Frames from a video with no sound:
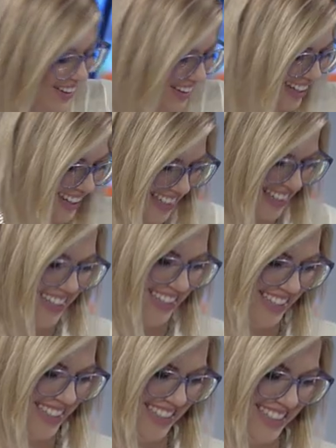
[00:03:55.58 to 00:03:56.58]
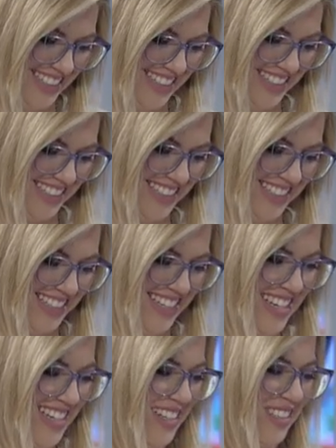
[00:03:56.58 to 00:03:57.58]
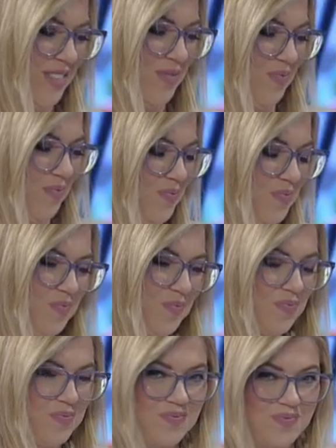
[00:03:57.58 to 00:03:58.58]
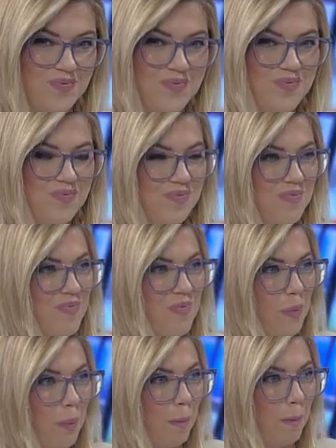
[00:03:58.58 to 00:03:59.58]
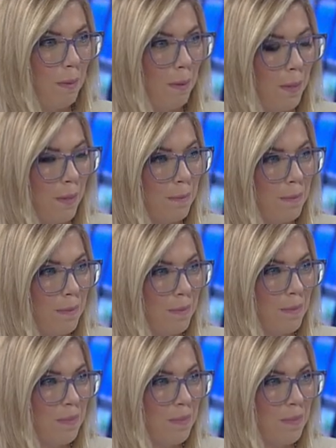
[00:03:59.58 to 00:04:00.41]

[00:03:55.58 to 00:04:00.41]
This person isn't speaking.